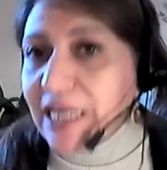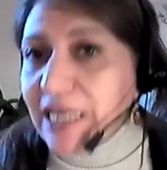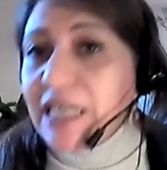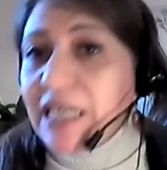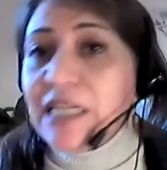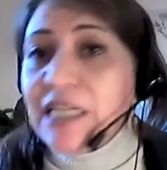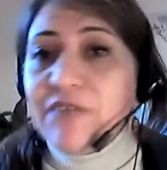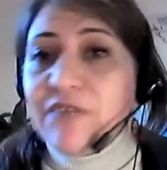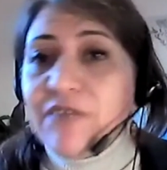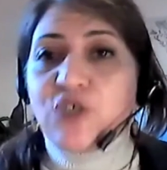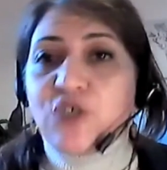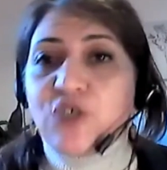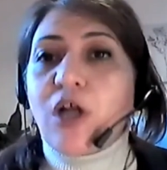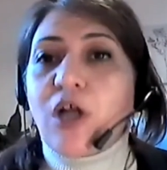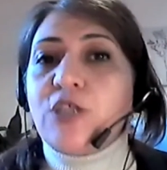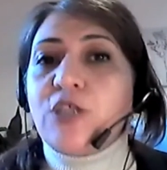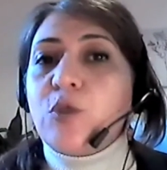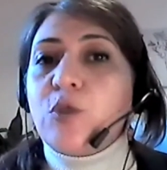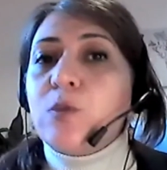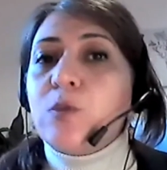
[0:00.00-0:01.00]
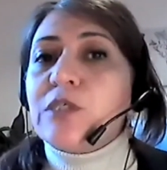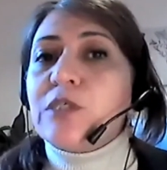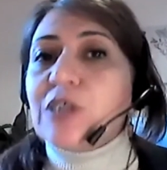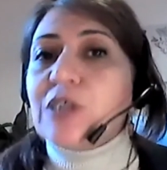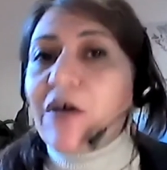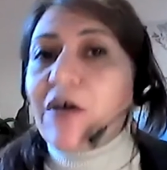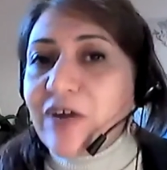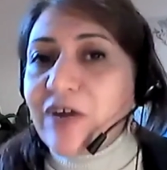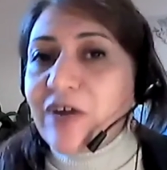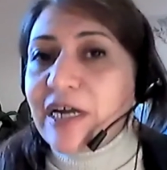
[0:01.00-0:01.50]
Individuals who
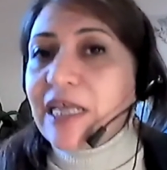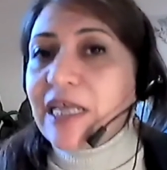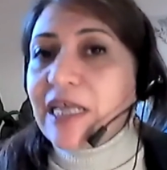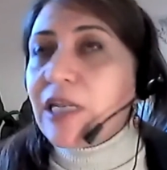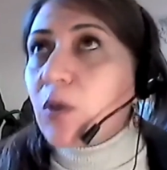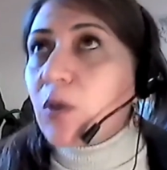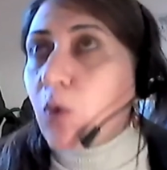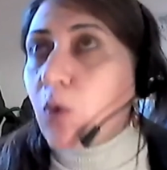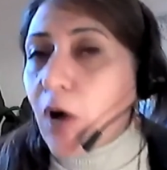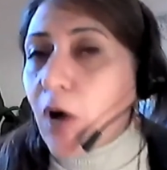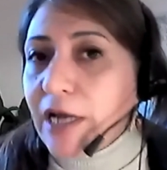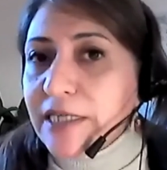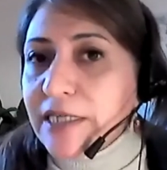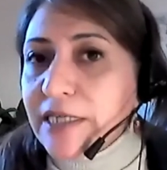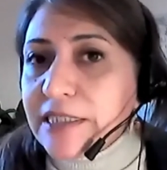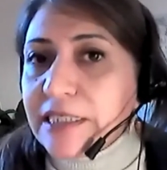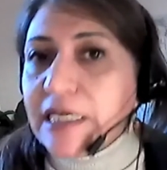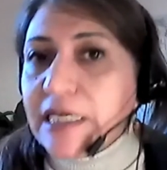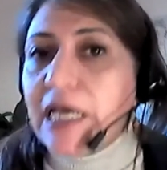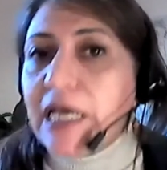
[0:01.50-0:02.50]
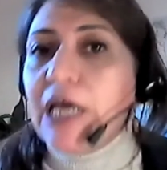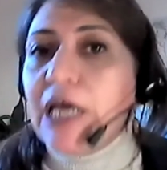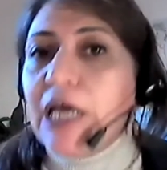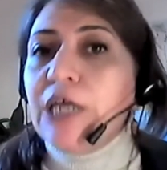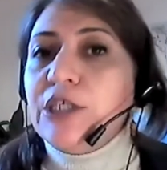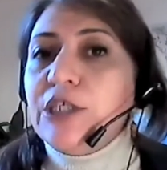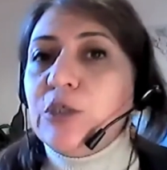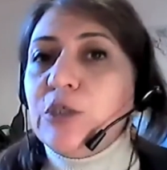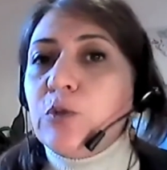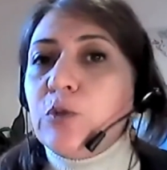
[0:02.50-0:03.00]
suffer inequality
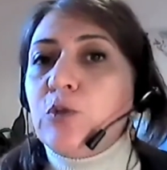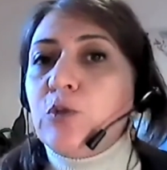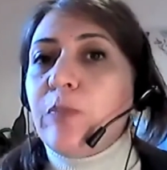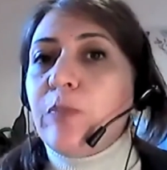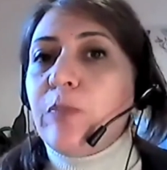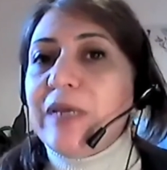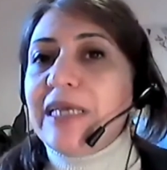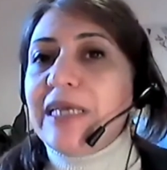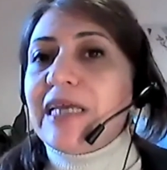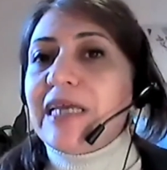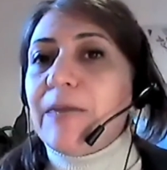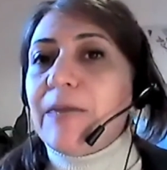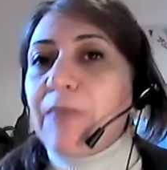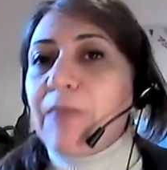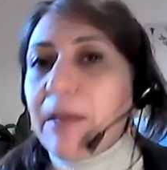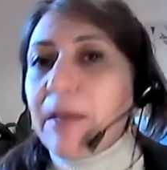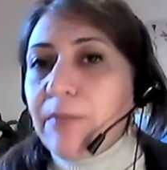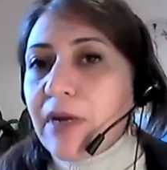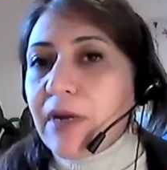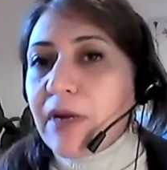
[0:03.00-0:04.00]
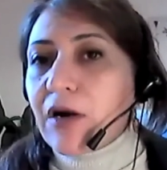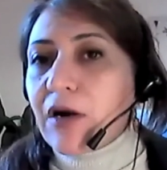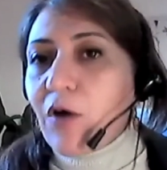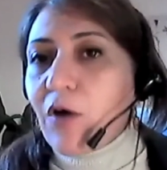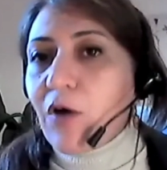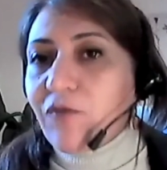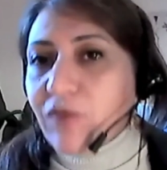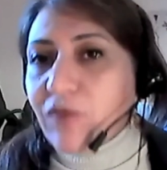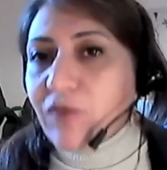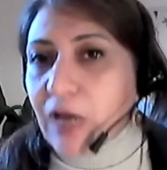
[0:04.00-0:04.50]
due to being a member
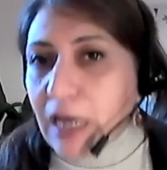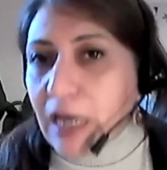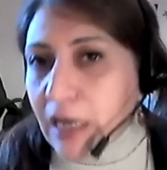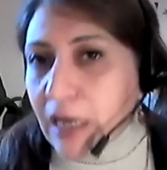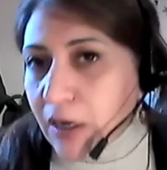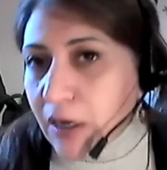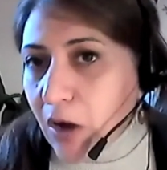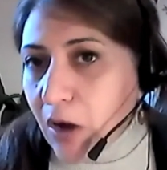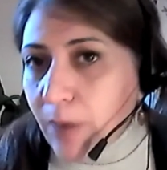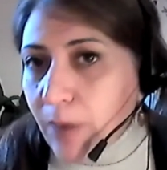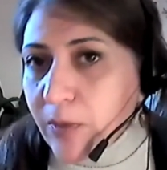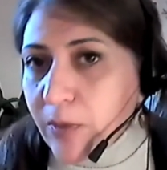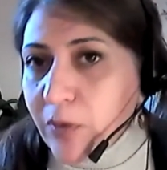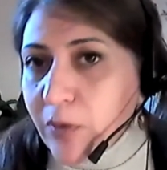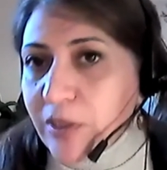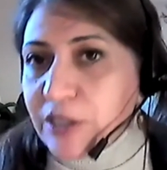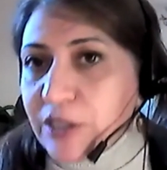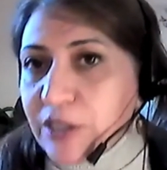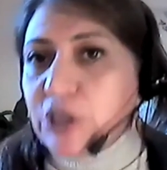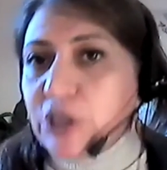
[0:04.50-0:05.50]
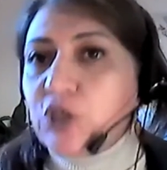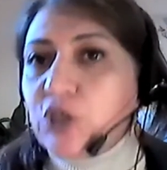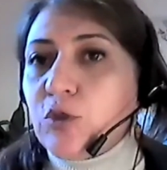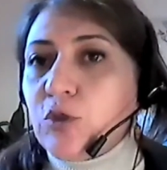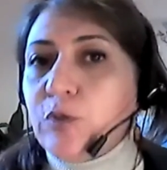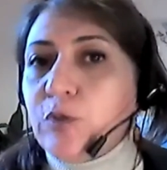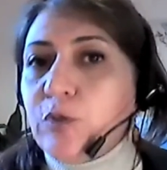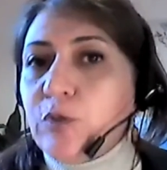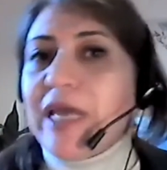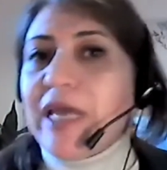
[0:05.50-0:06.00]
of a community
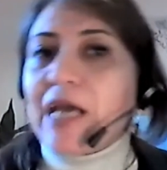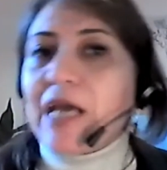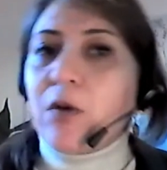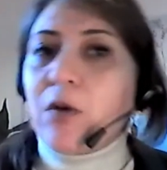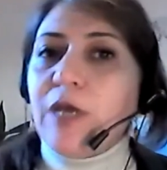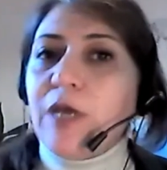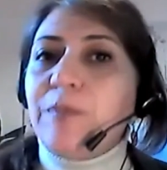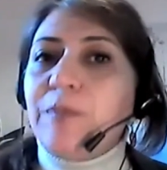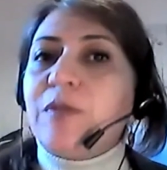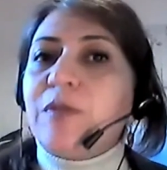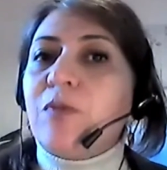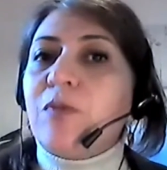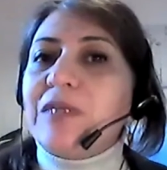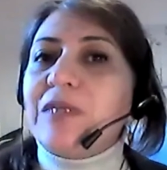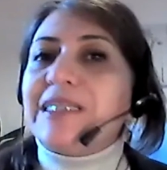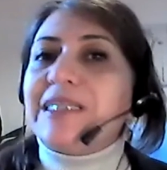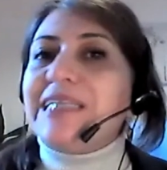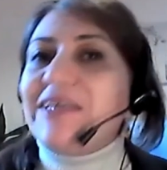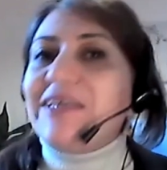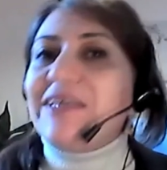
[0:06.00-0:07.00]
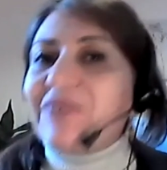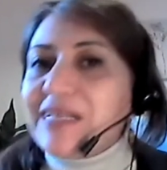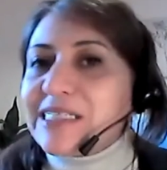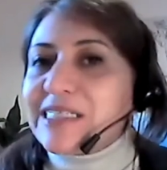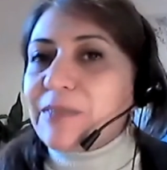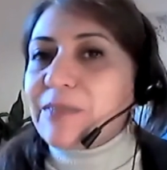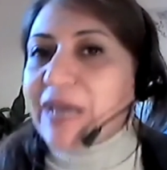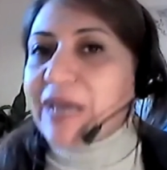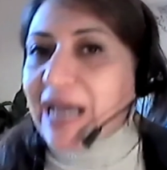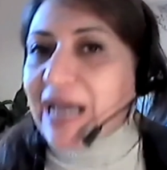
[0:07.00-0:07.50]
should be equipped with
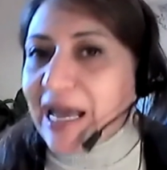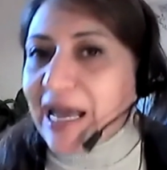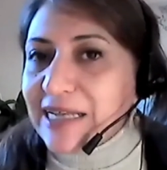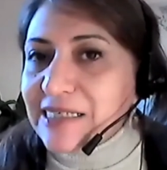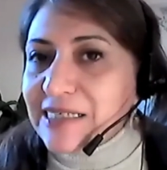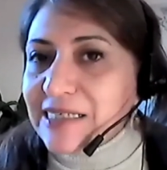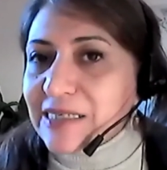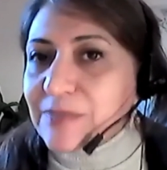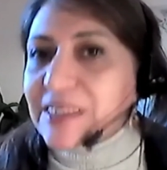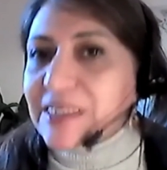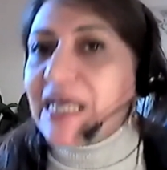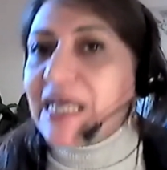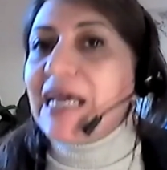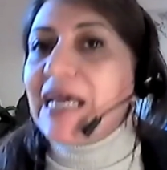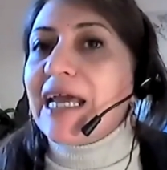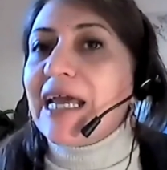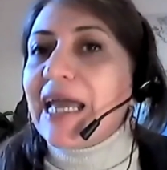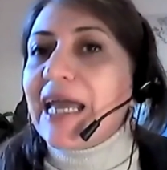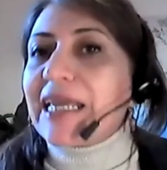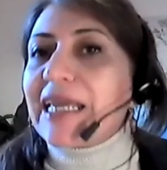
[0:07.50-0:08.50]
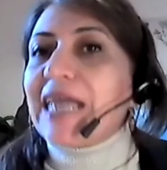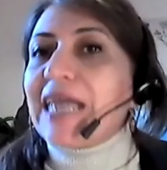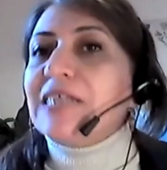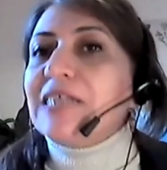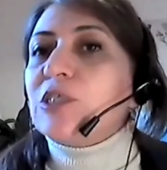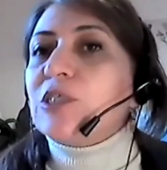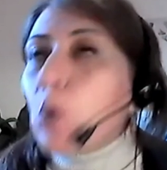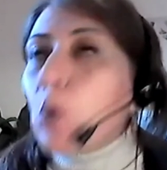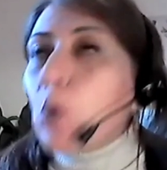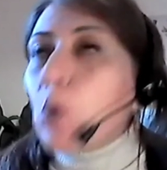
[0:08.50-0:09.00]
defense mechanisms against
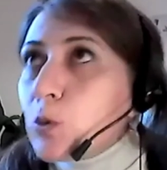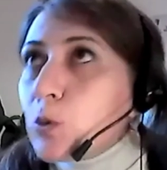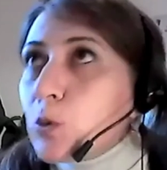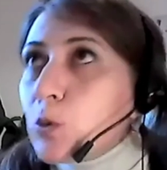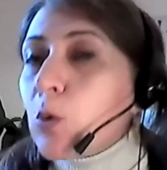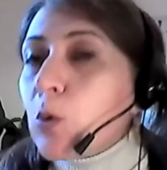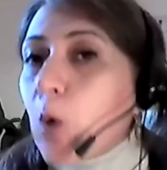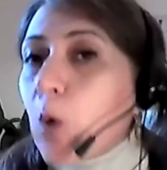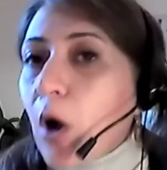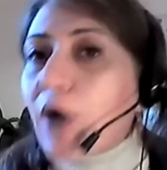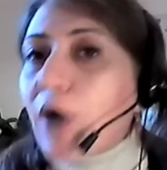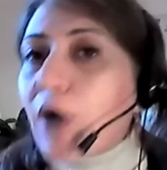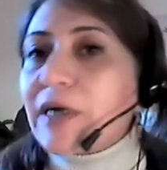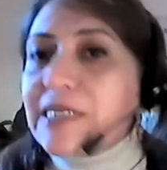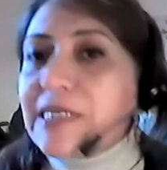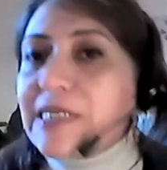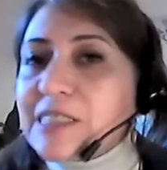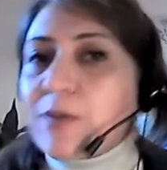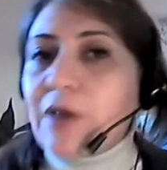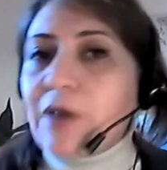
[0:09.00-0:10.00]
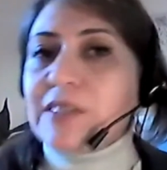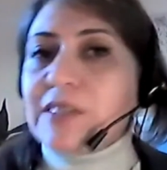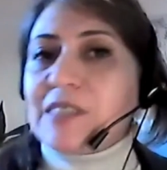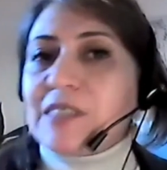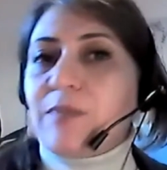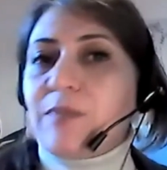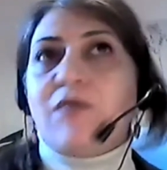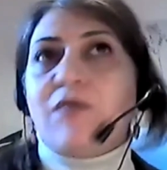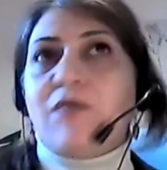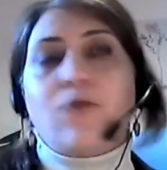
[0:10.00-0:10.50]
those who are
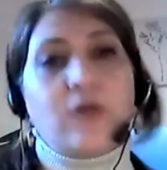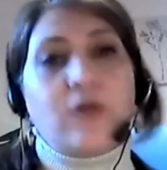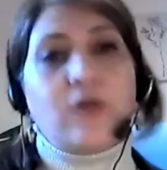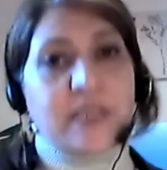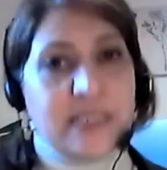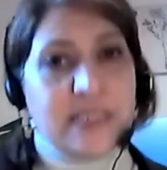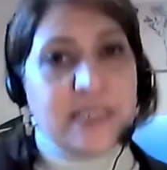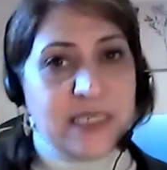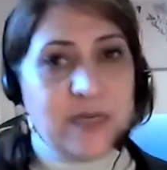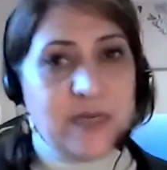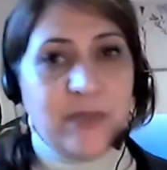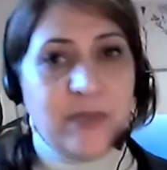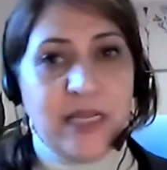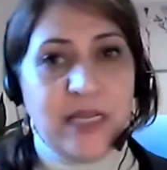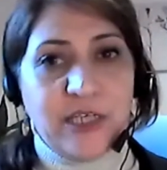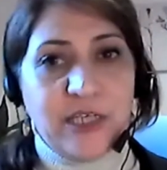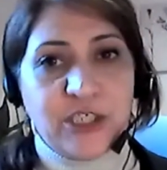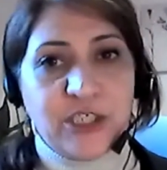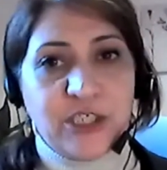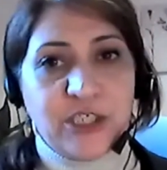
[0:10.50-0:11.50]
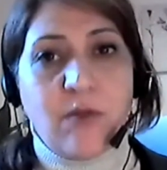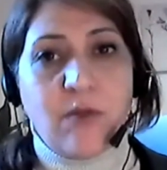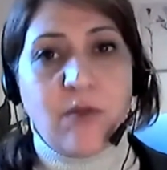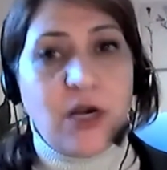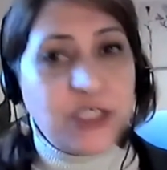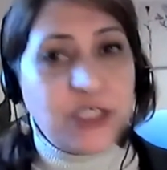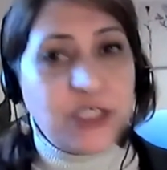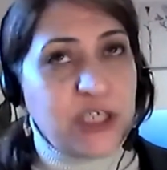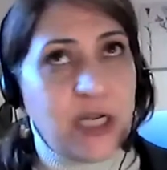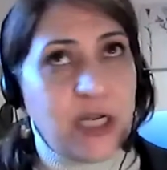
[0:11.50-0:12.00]
responsible for discrimination,
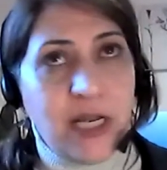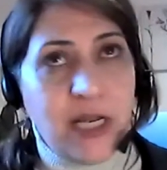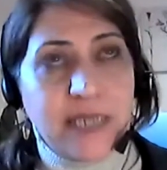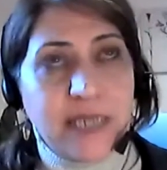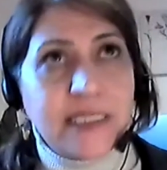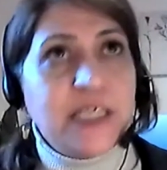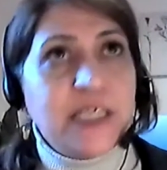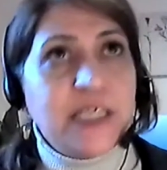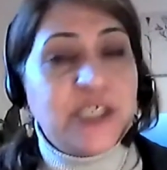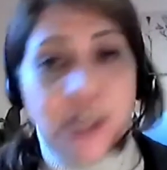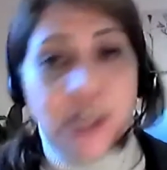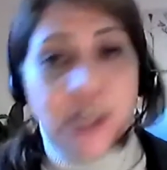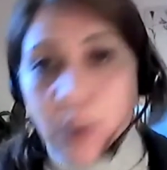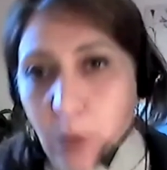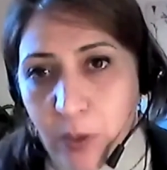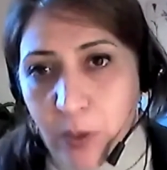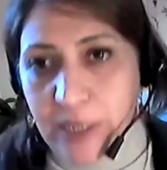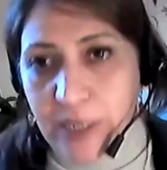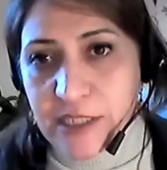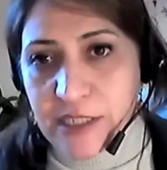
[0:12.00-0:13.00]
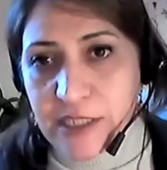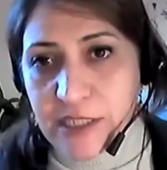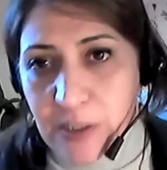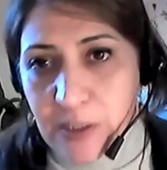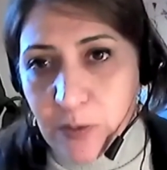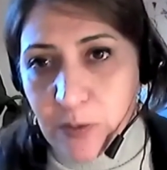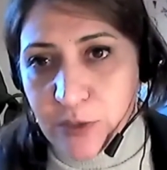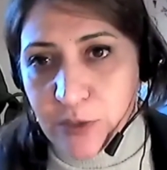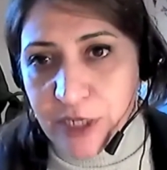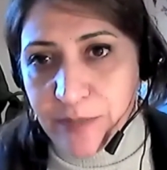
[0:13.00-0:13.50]
marginalization, or
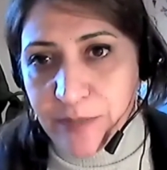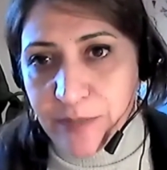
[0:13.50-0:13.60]
exclusion.